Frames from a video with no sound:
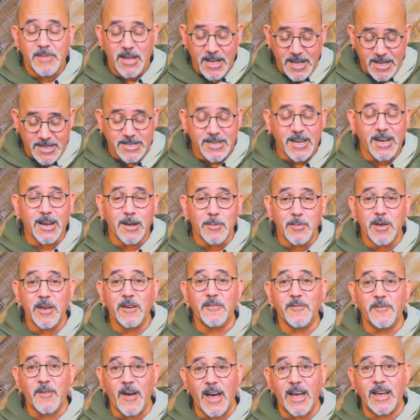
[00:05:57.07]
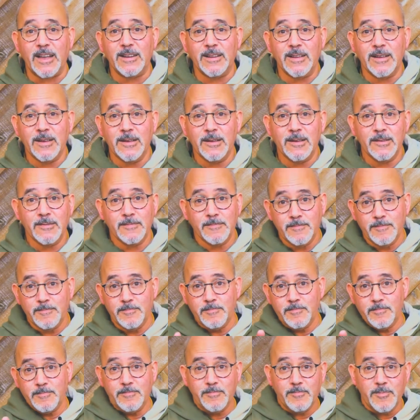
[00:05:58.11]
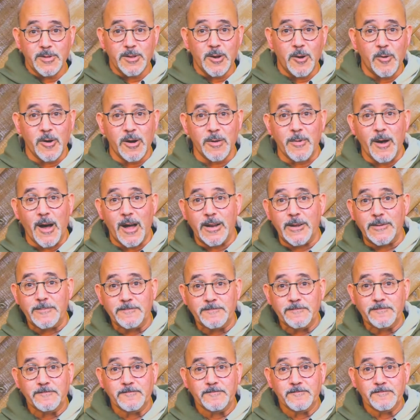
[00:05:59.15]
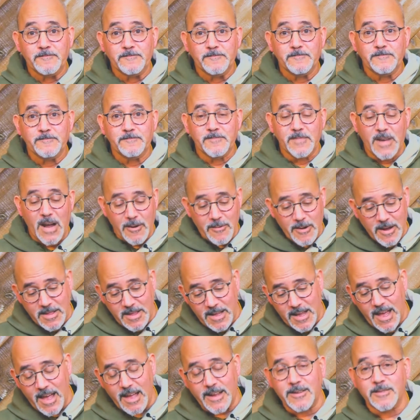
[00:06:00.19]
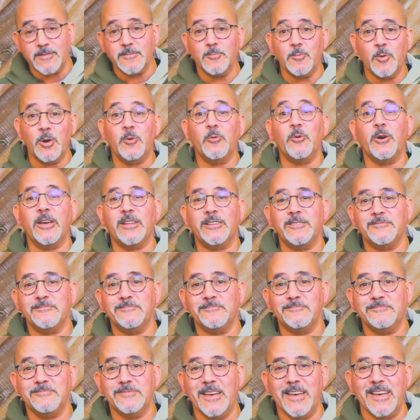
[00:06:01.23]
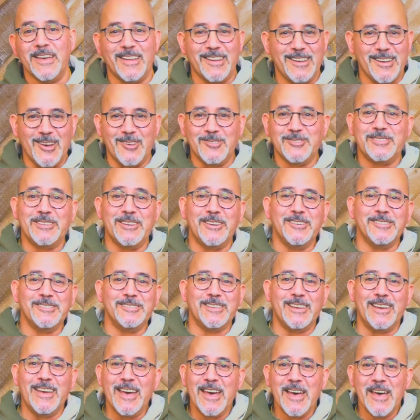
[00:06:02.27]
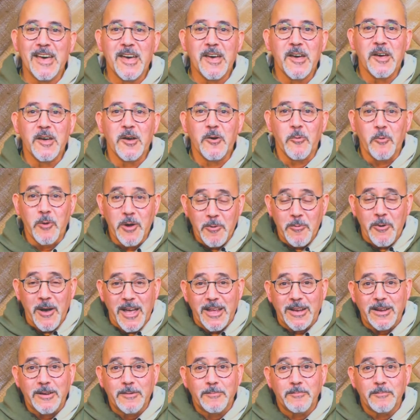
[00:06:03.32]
it's going to be a fight. But don't worry about it. I read the end. We win. No, seriously. We win